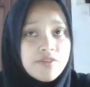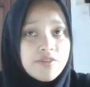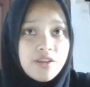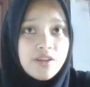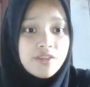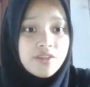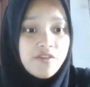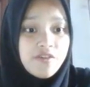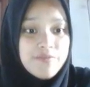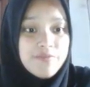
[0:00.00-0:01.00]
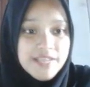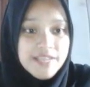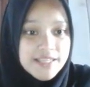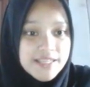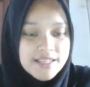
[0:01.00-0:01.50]
a lot of
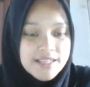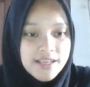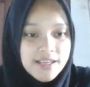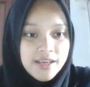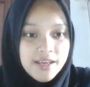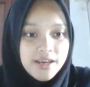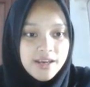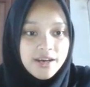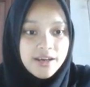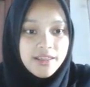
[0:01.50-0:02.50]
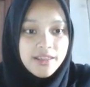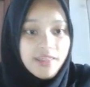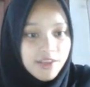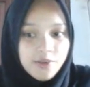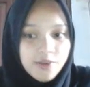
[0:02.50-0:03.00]
mistakes.
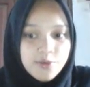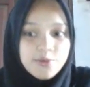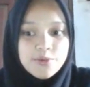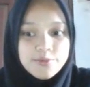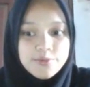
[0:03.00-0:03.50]
Thank you.